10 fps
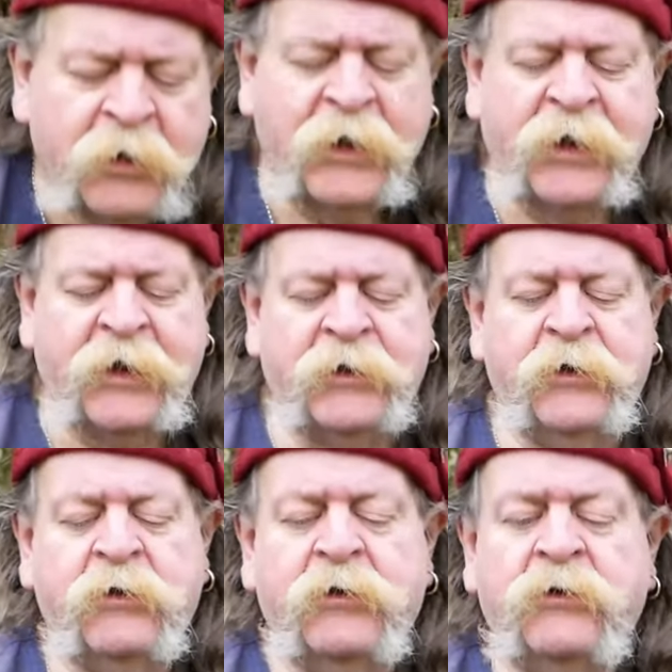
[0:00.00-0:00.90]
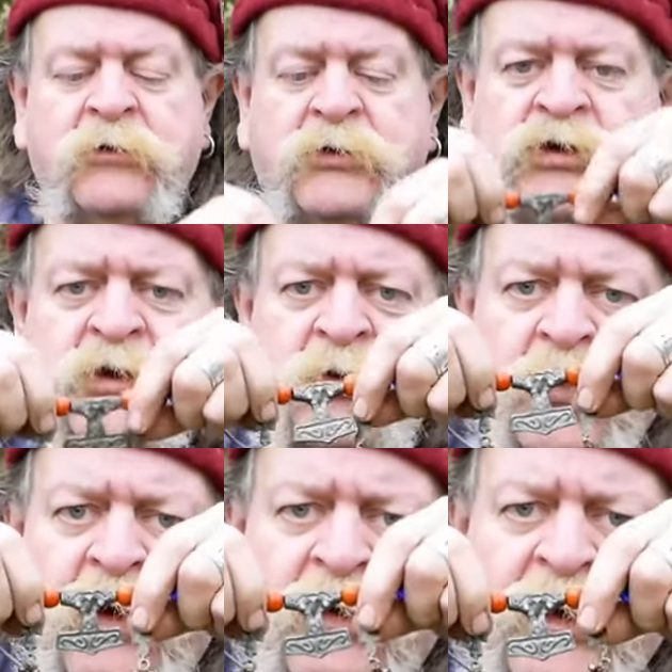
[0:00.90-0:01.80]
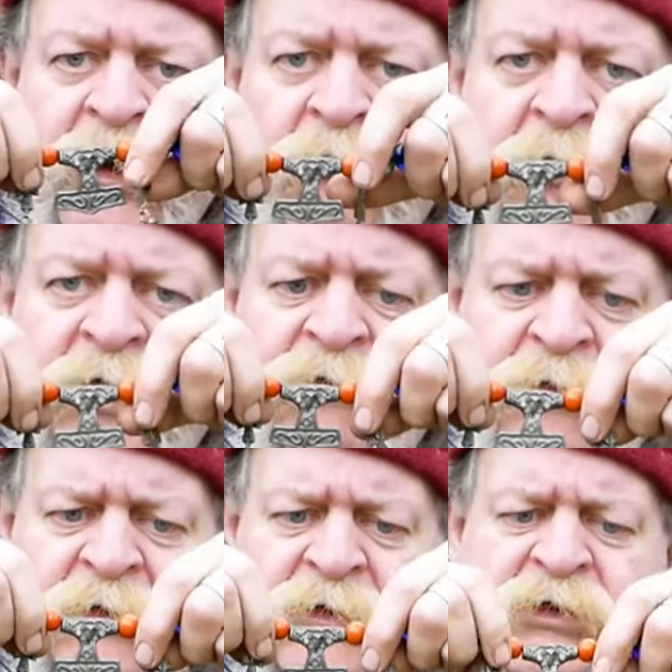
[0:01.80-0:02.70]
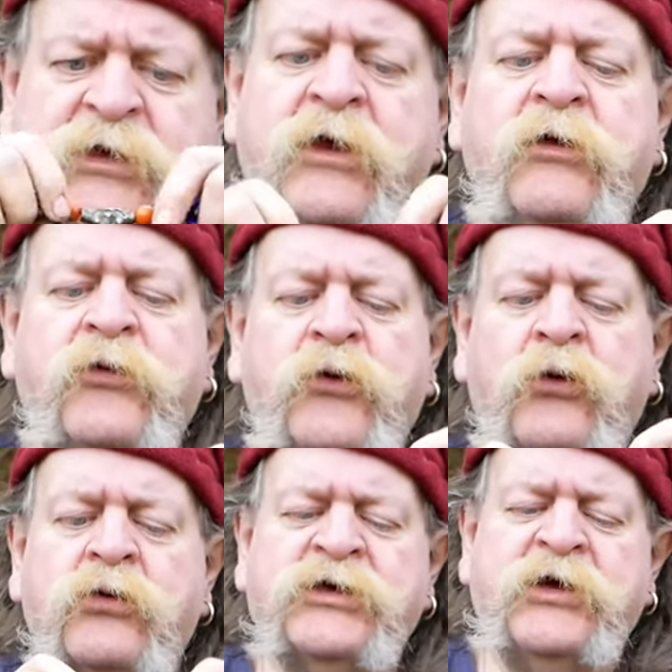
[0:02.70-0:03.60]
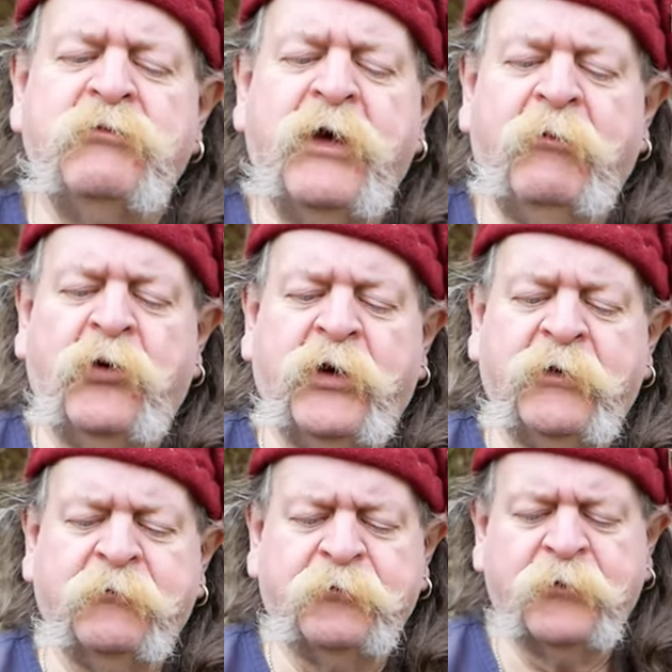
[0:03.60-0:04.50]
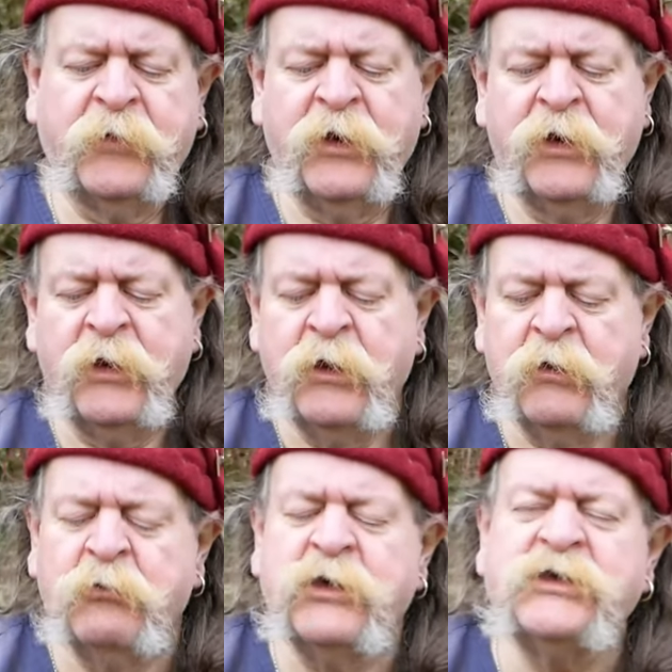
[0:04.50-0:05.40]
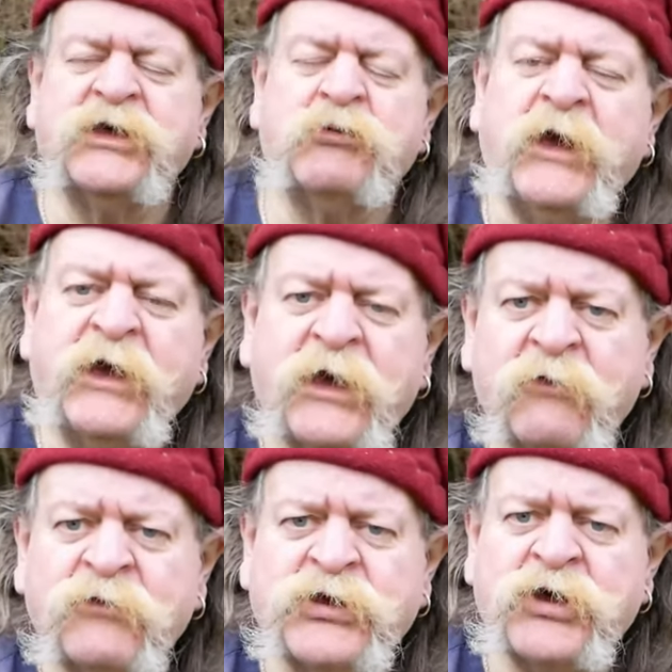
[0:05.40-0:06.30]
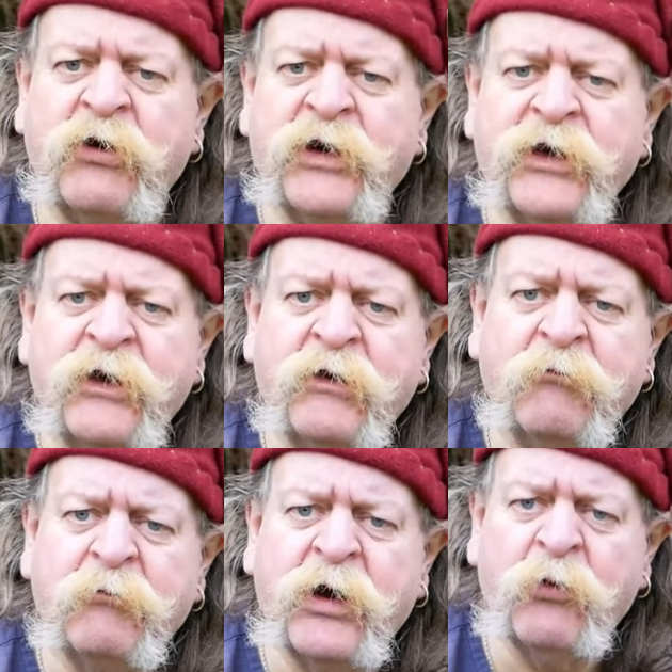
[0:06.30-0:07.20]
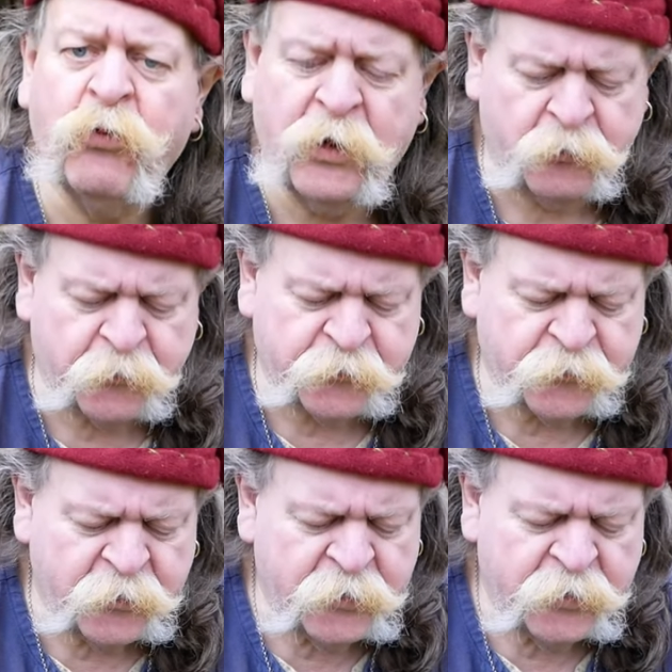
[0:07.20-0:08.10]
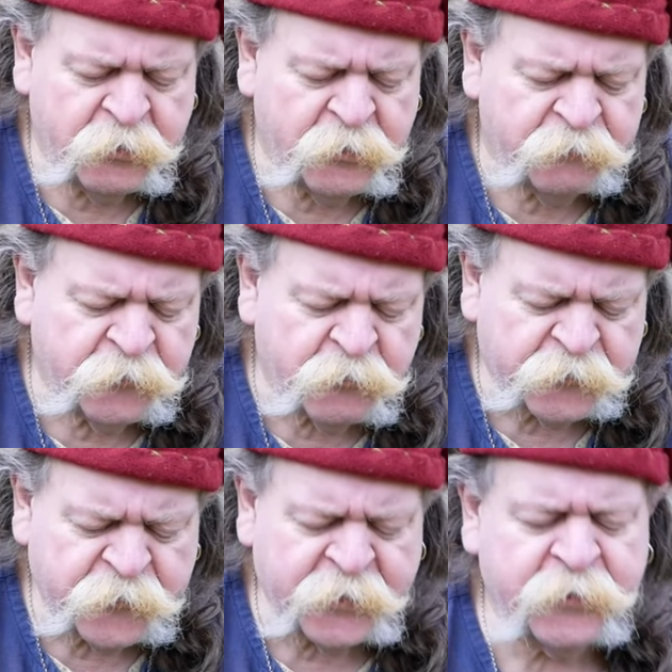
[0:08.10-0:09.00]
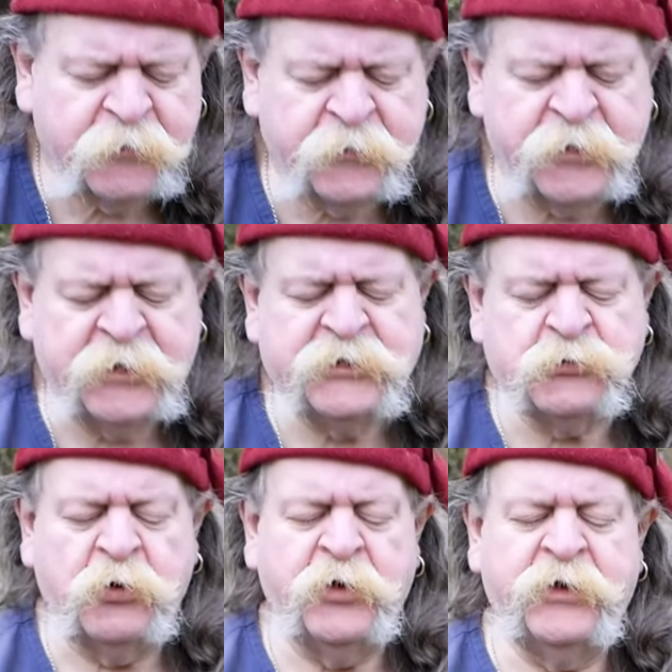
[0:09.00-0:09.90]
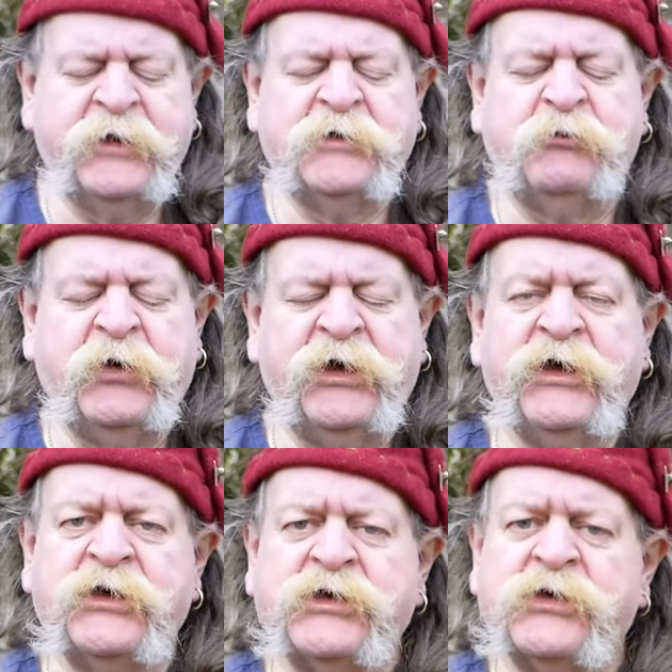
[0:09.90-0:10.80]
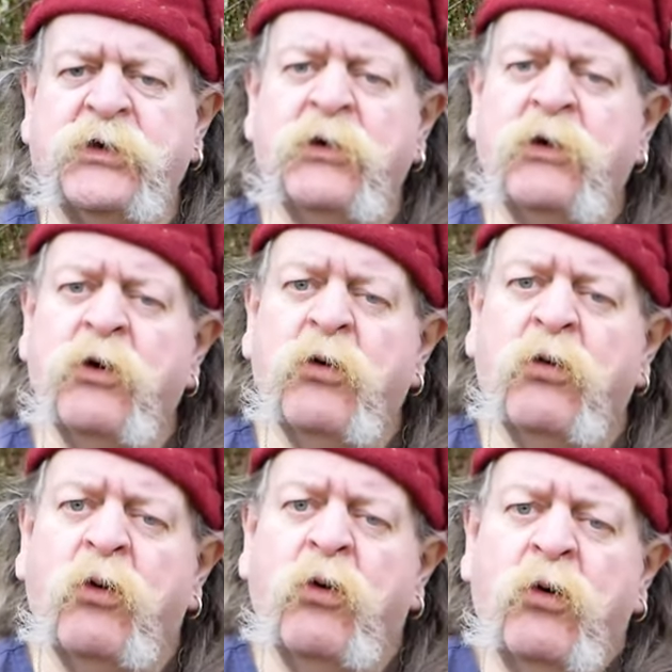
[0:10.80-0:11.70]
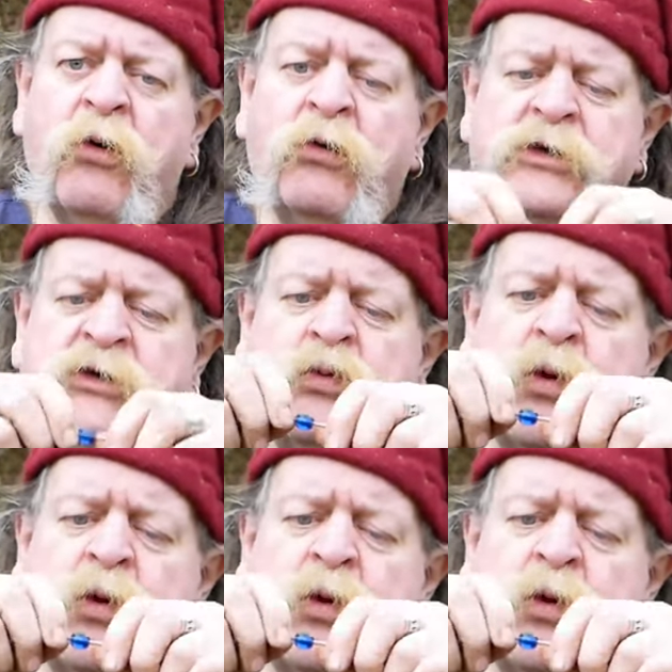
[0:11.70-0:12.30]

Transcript: And two little ravens, thought and memory. But it's a way of showing my wealth. If you think that each one of these beads, just